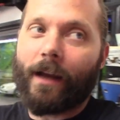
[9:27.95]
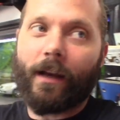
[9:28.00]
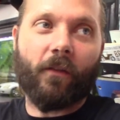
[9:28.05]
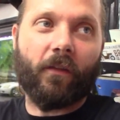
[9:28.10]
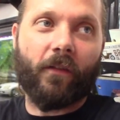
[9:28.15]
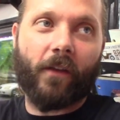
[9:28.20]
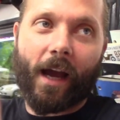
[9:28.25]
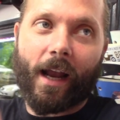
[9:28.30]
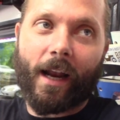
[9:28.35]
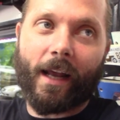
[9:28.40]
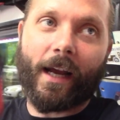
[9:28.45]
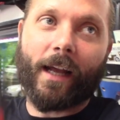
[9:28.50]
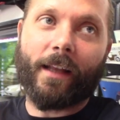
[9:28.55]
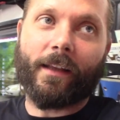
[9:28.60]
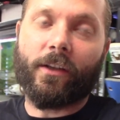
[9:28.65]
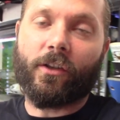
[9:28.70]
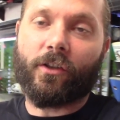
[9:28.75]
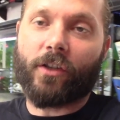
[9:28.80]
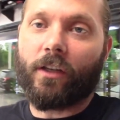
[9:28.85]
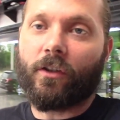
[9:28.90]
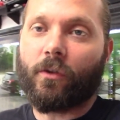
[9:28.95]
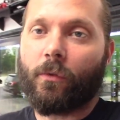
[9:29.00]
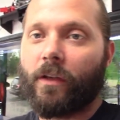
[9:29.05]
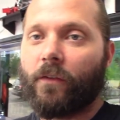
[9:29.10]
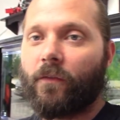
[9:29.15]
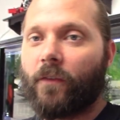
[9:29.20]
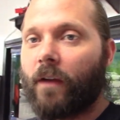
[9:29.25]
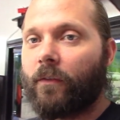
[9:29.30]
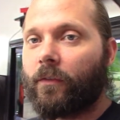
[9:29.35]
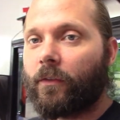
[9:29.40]
If not, I got the J
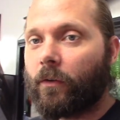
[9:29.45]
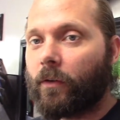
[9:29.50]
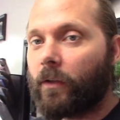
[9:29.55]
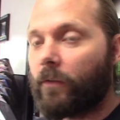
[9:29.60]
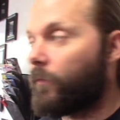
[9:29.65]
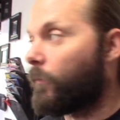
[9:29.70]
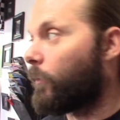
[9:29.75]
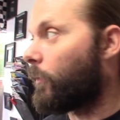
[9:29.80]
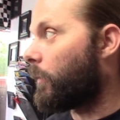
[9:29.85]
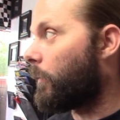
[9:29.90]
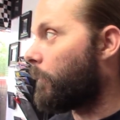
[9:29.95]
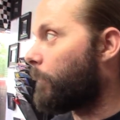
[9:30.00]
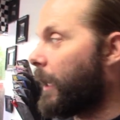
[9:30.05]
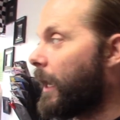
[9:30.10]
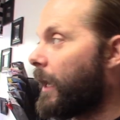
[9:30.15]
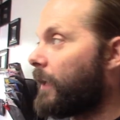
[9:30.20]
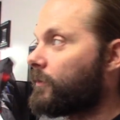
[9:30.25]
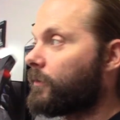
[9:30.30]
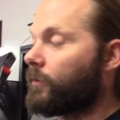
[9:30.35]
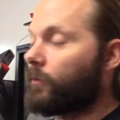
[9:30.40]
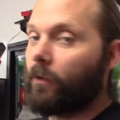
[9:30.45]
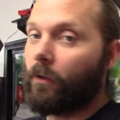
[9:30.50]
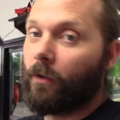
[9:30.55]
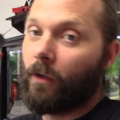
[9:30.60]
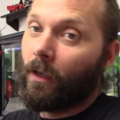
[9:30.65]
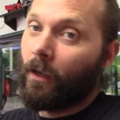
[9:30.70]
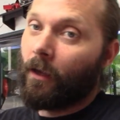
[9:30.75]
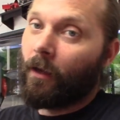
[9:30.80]
twenty-five thirty-four pass-through,